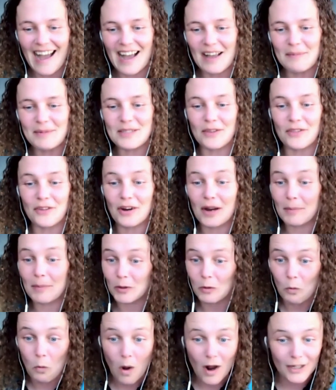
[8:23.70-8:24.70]
So they're
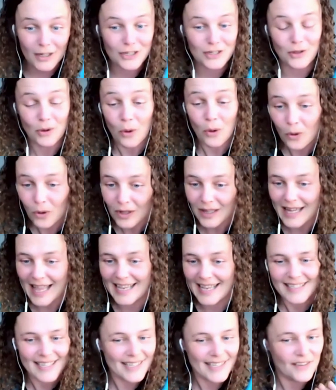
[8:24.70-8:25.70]
able to watch the whole
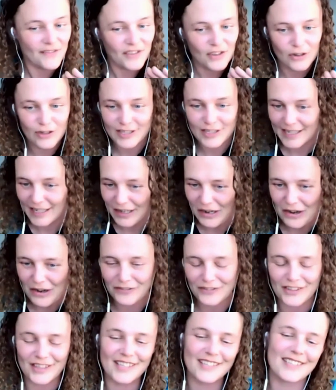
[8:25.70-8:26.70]
class as if they're sitting
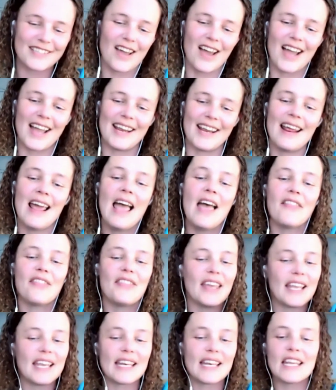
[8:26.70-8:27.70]
off to the side.
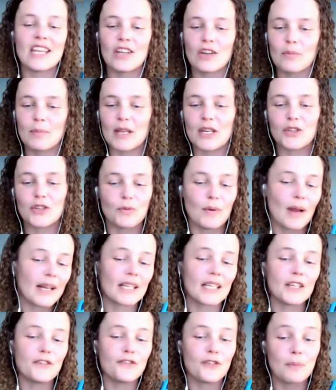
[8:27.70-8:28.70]
They can hear me
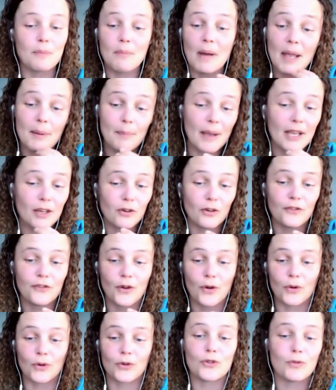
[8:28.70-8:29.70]
directly from my
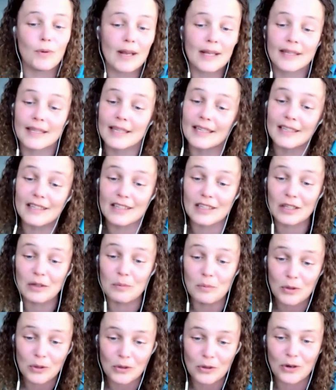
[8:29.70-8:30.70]
microphone directly into the
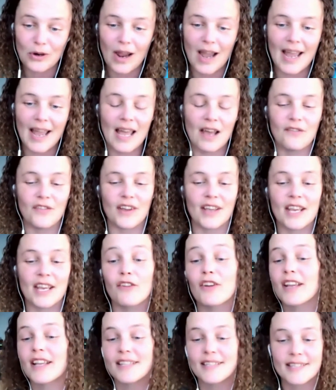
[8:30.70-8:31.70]
computer. I have a
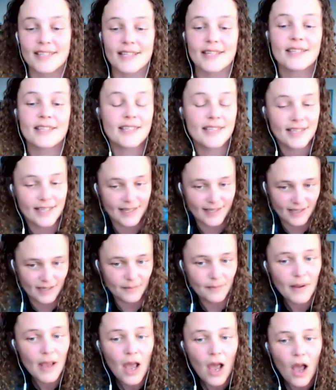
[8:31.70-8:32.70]
hearing assist
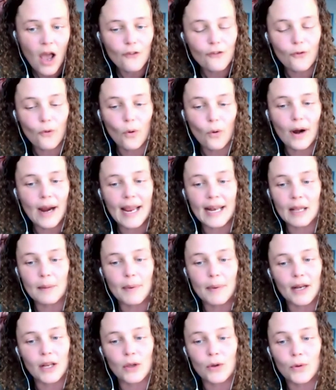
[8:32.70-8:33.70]
system for
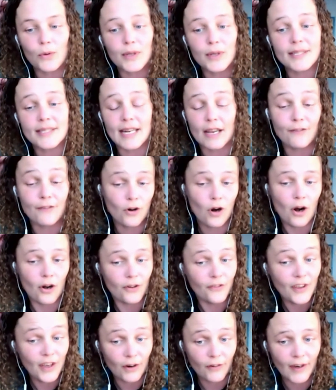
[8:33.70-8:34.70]
anybody who is deaf or
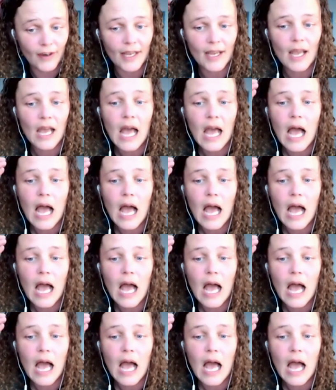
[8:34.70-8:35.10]
hard of hearing